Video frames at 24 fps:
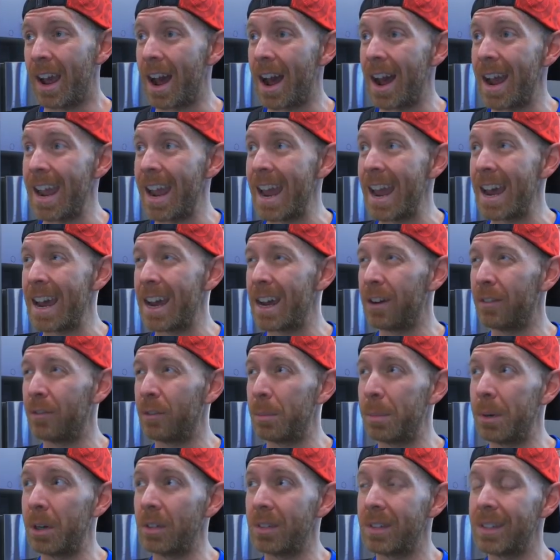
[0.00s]
I have
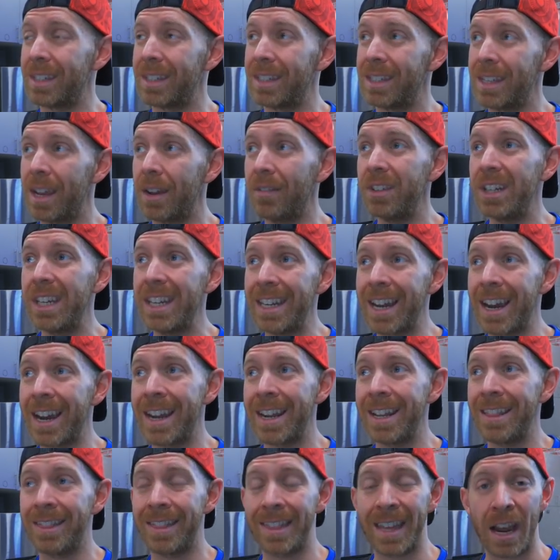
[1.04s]
about
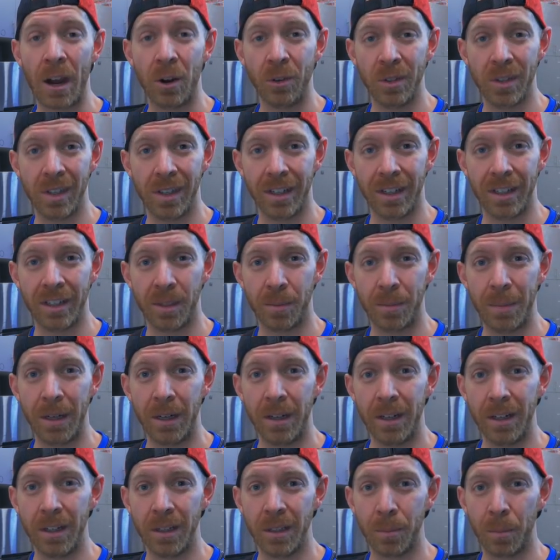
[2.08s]
79,000
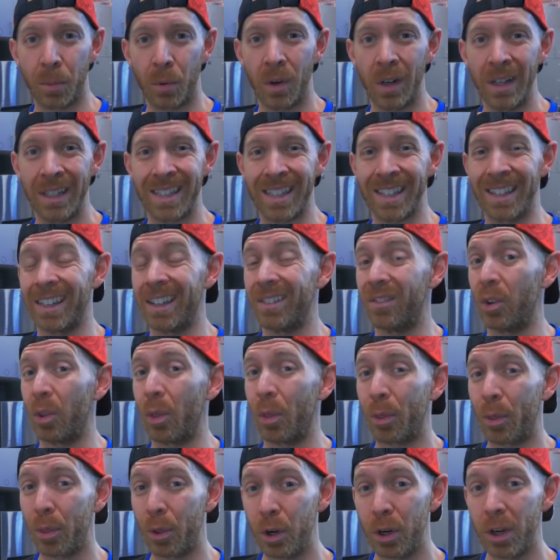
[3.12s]
experience points, and level
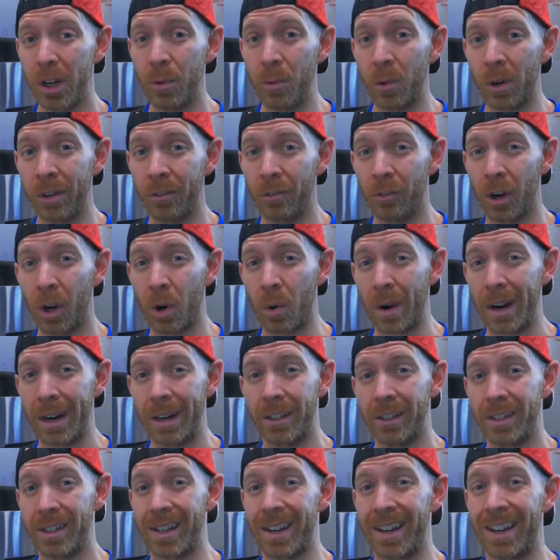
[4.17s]
31
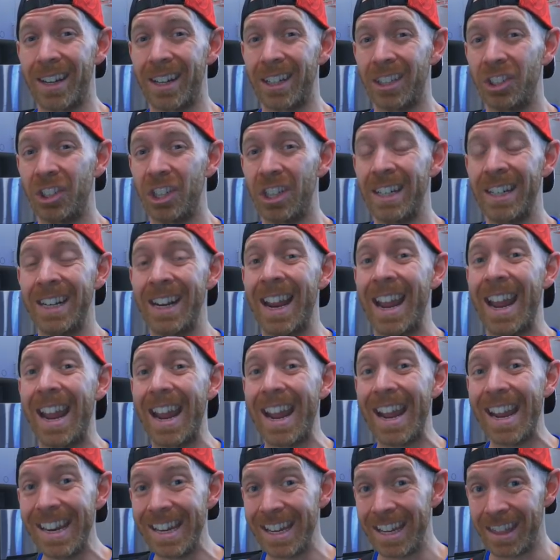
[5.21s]
requires
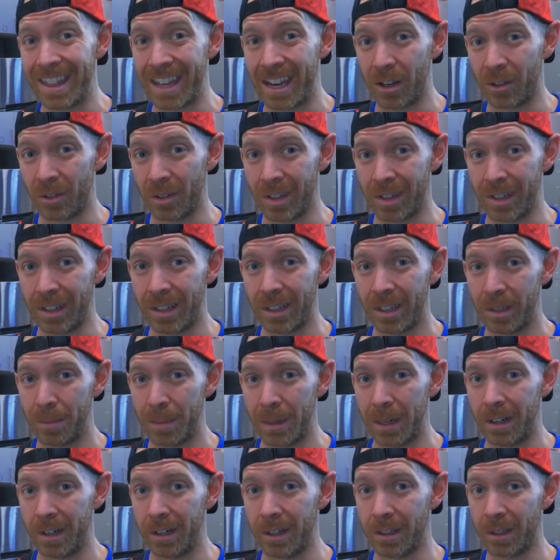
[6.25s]
180,000
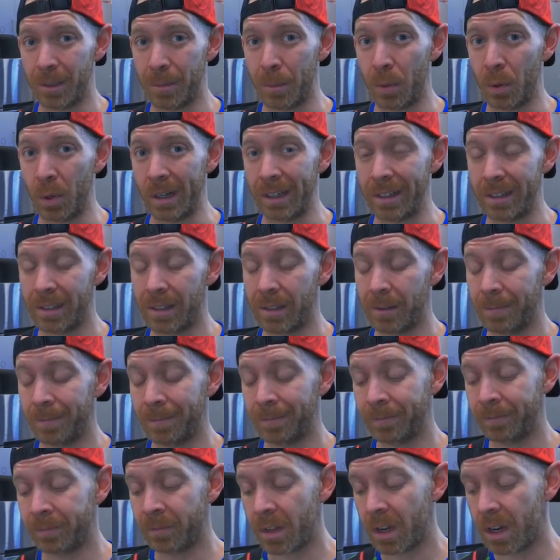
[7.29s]
experience points.
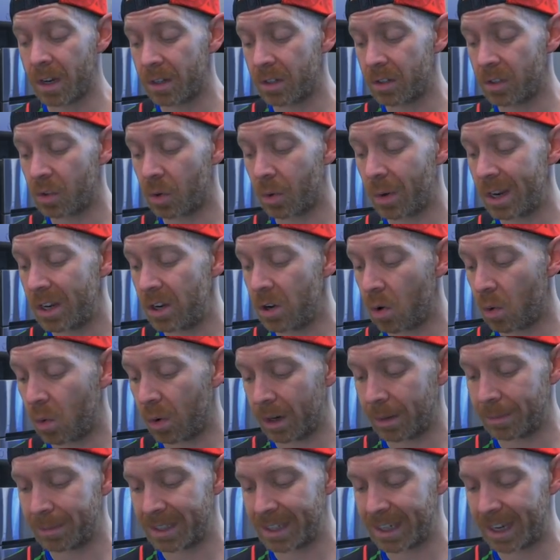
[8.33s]
So I know
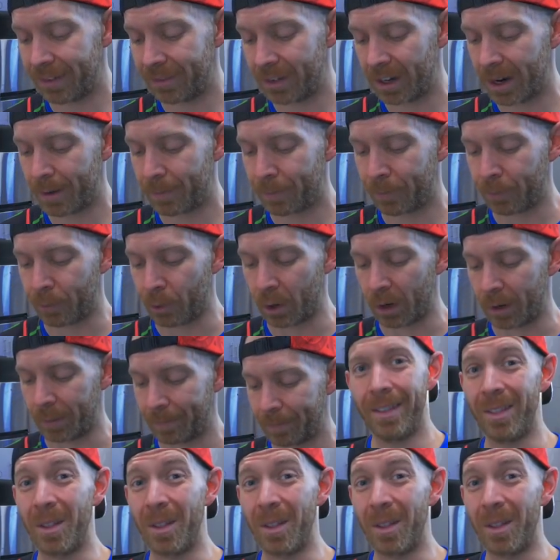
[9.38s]
what I'm saving up for.